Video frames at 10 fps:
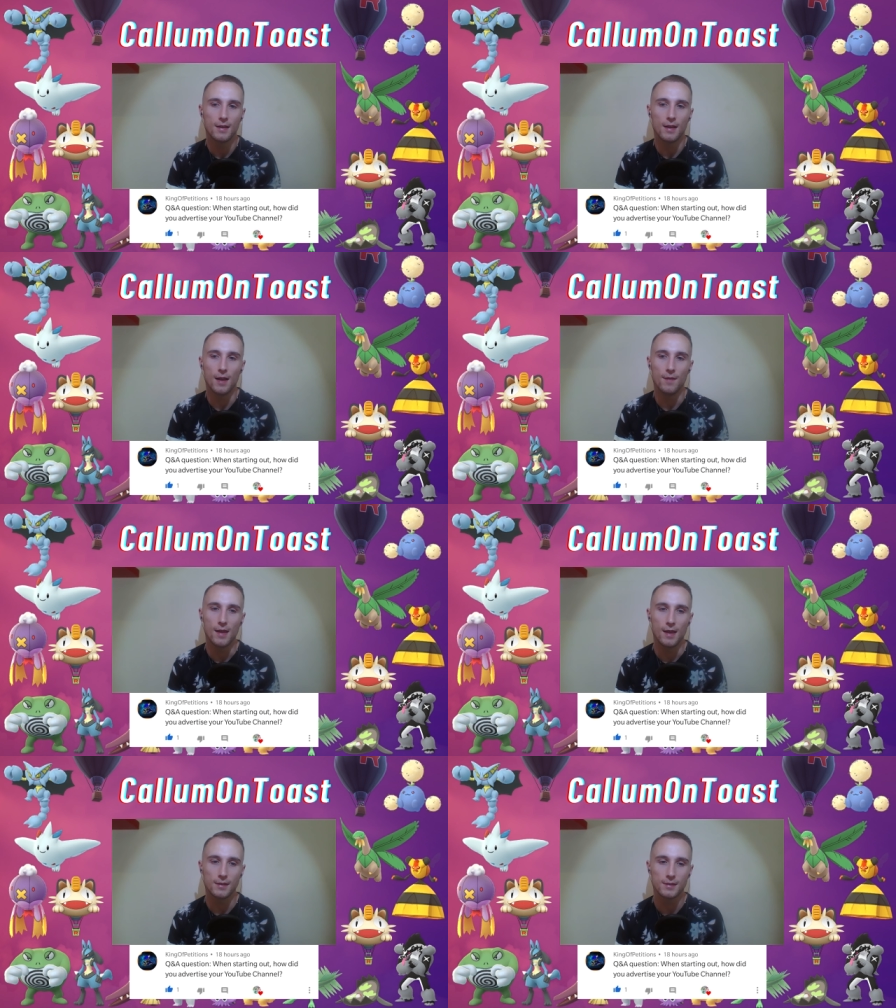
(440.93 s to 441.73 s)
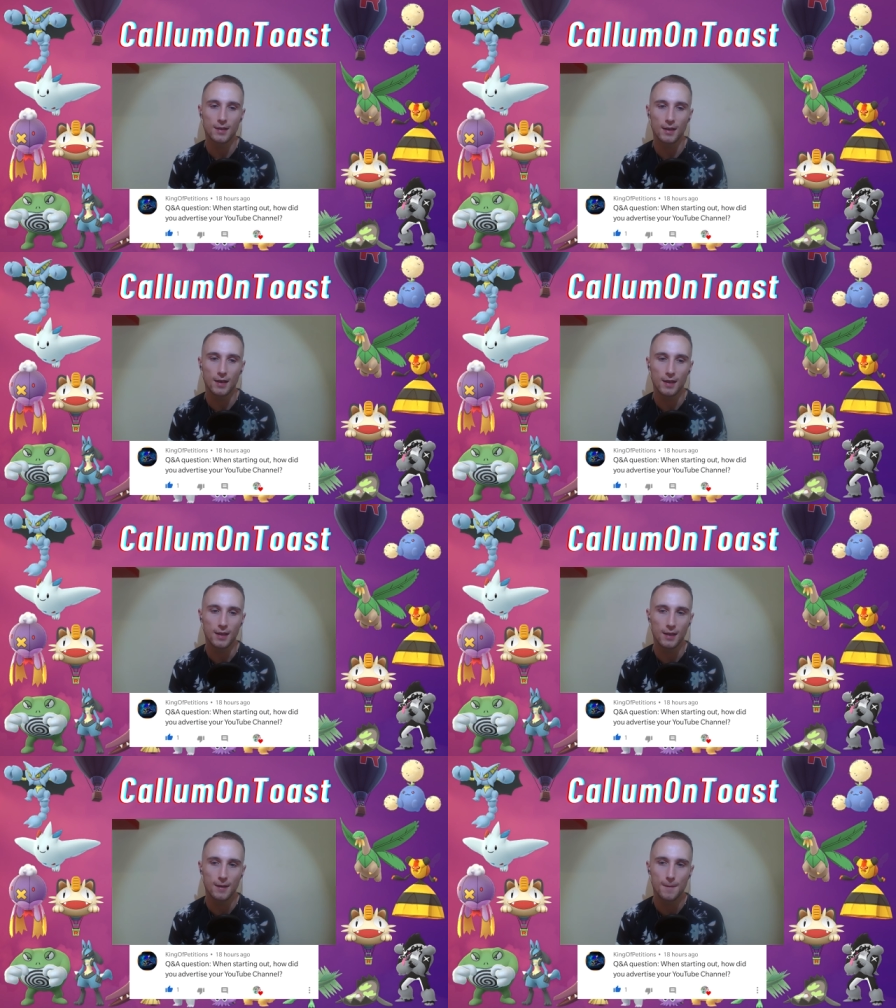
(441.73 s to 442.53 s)
And then
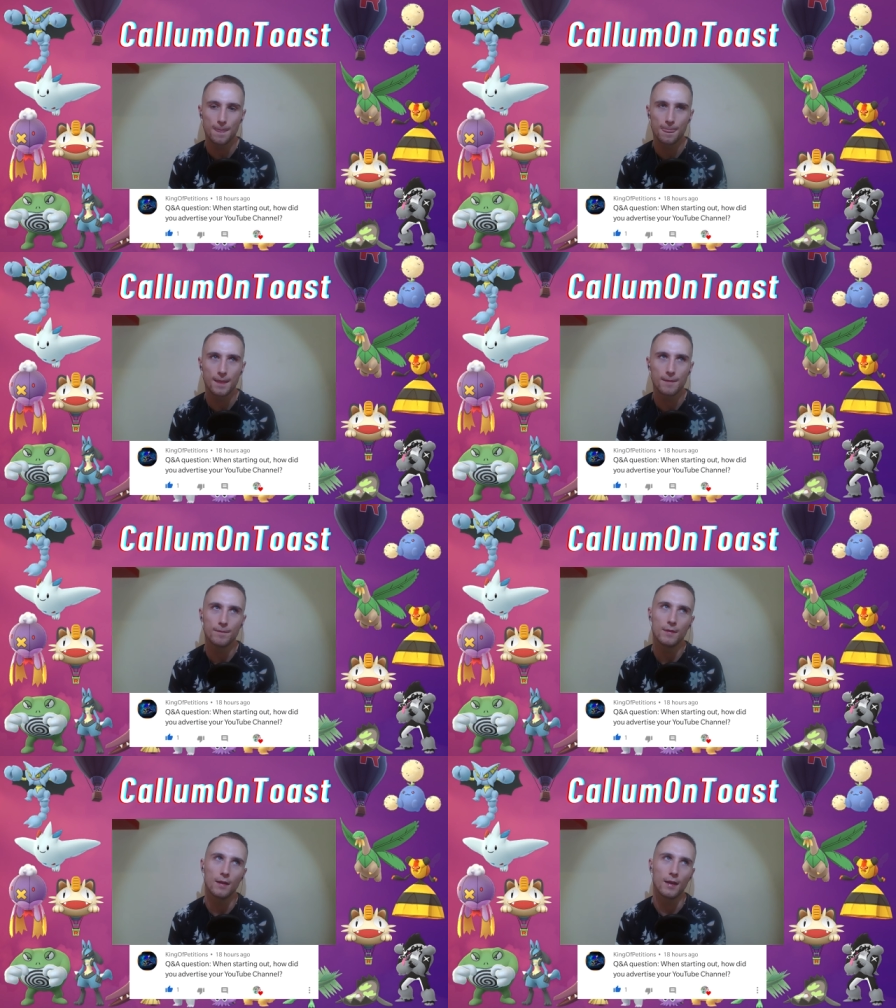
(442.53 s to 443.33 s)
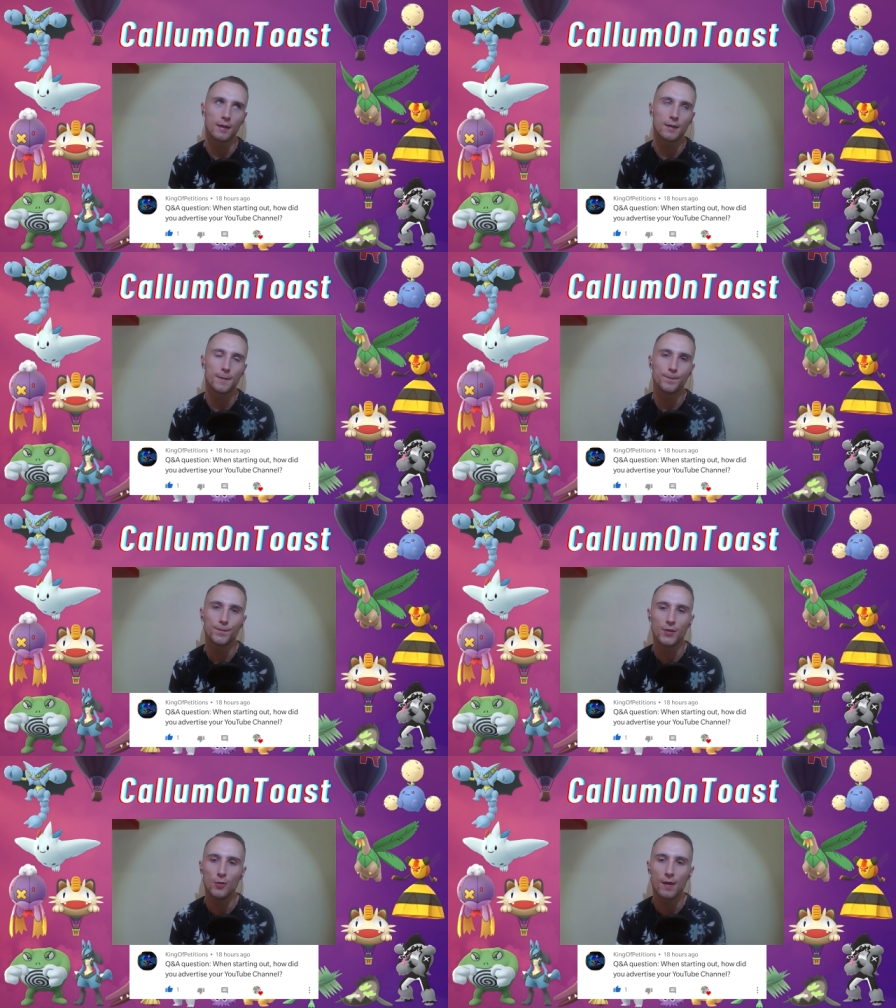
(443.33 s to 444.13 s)
suddenly, like
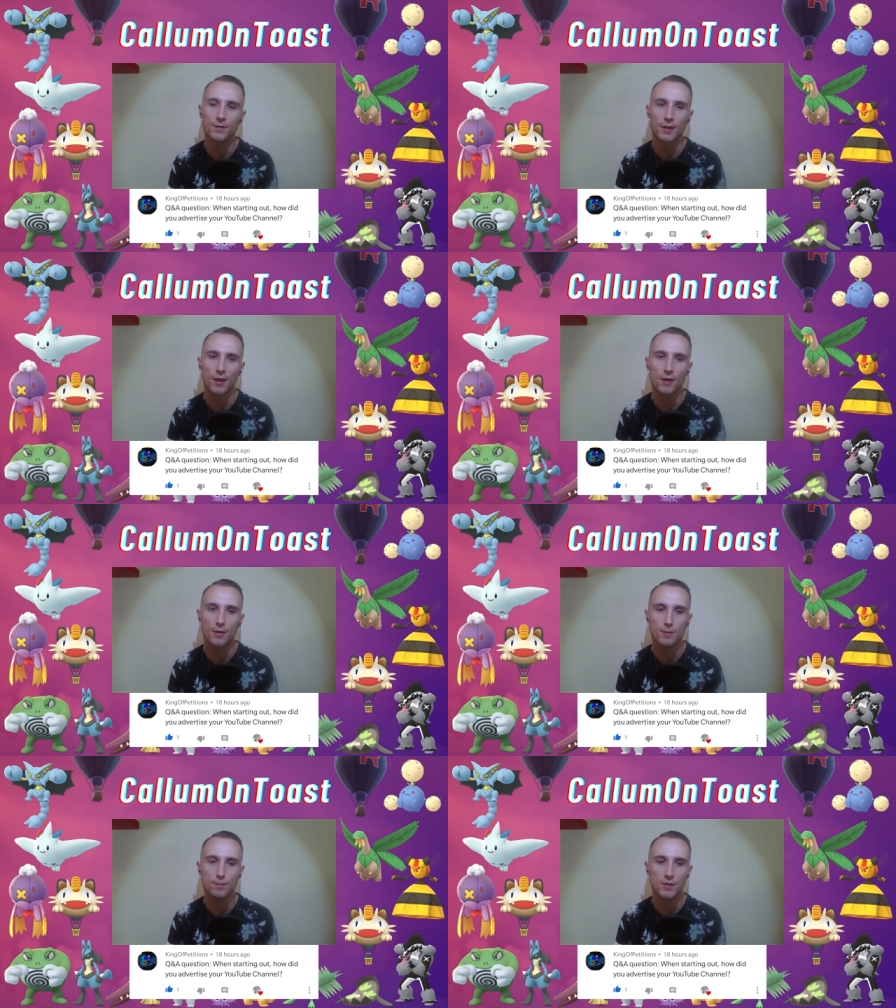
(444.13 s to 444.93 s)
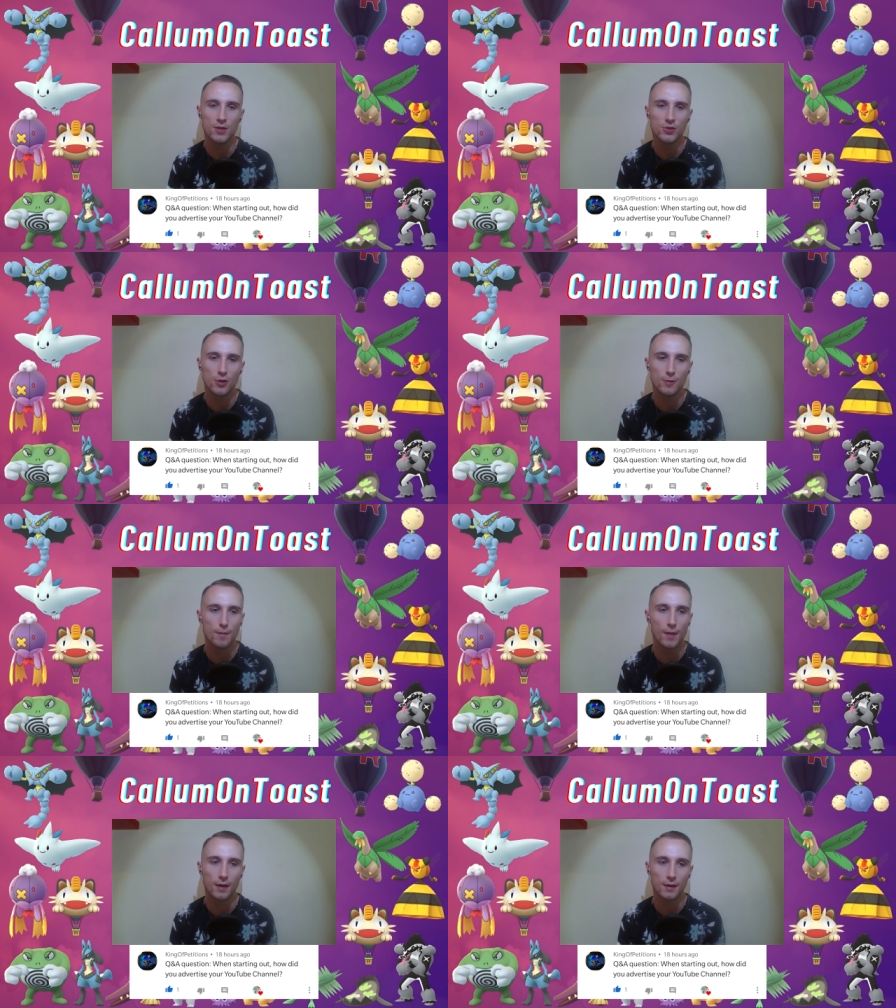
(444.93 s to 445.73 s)
2 months ago, YouTube
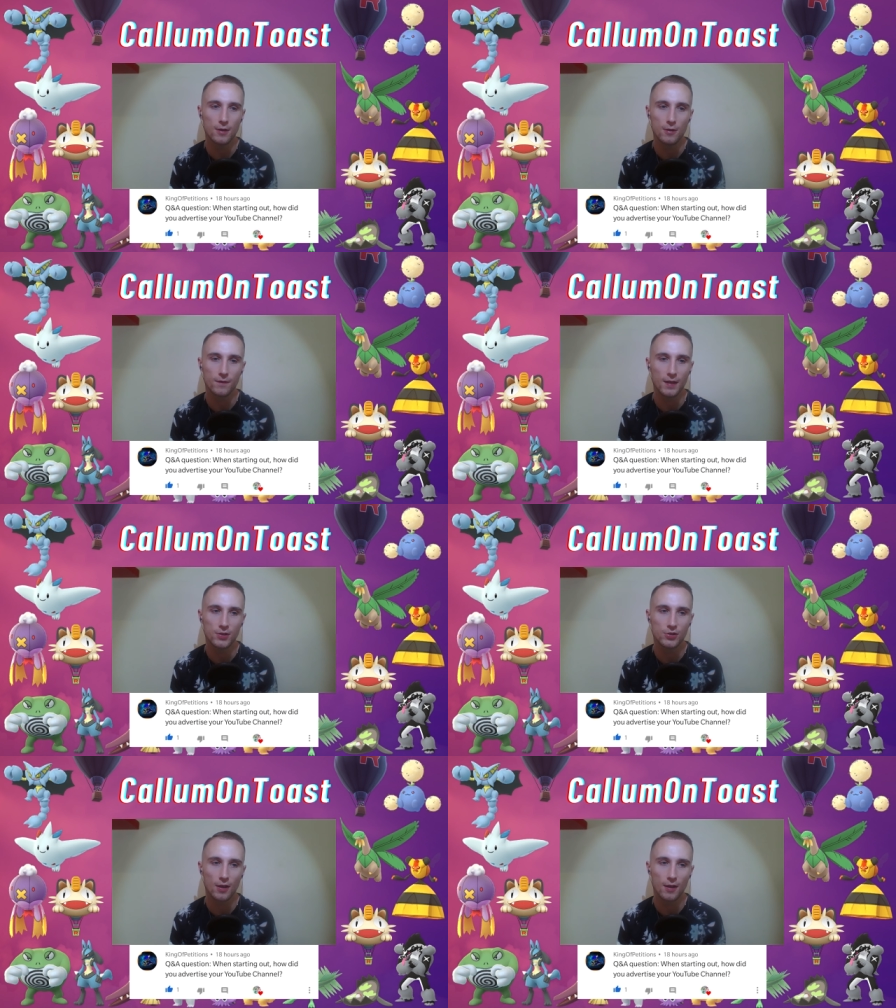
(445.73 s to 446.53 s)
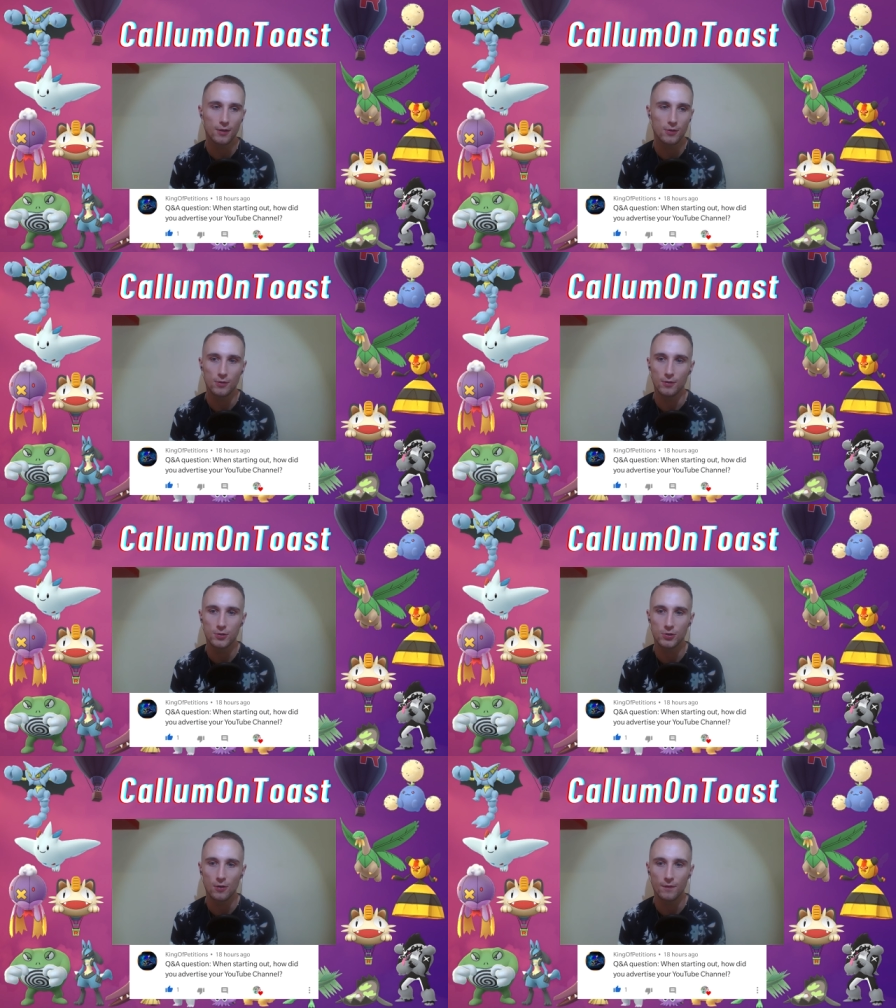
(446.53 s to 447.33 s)
made a new feature called
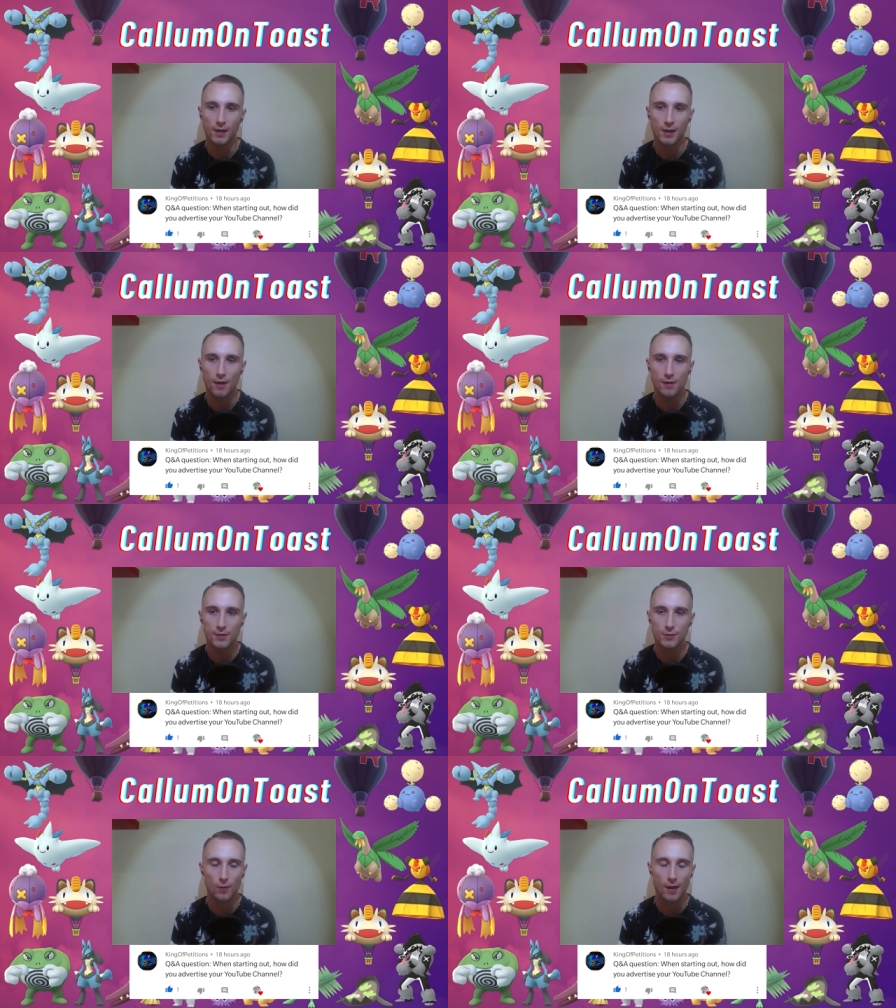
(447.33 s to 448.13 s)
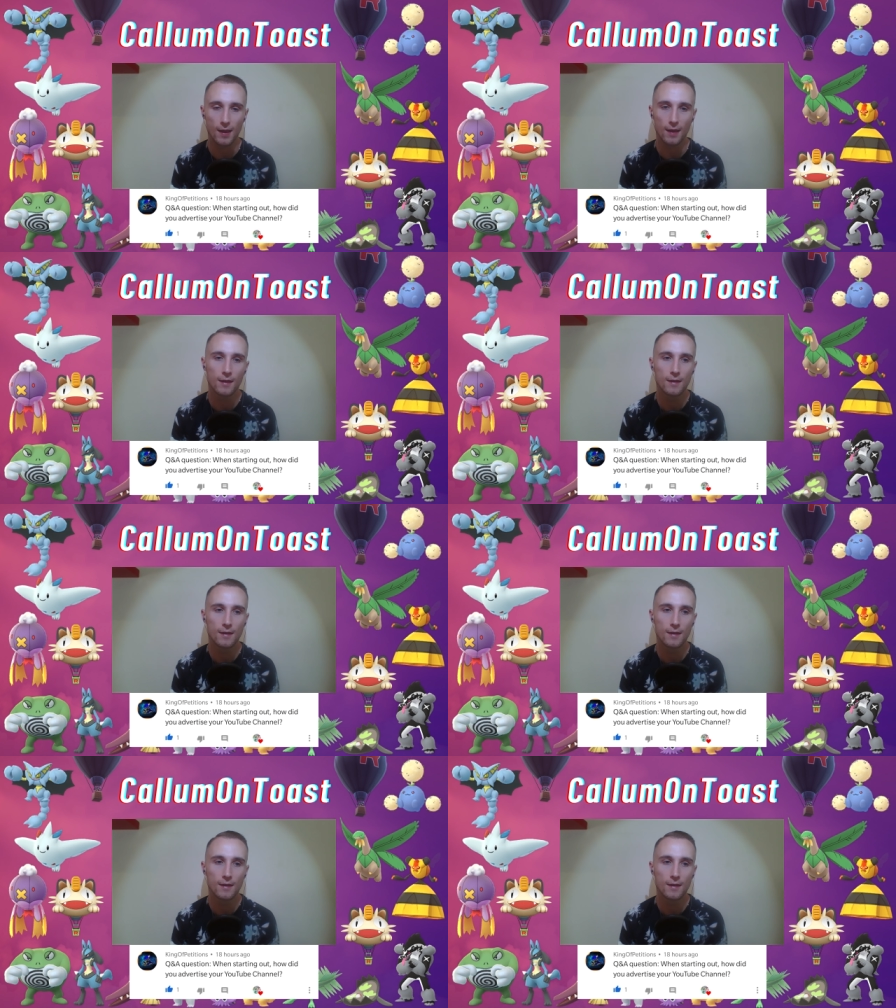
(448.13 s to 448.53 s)
short videos where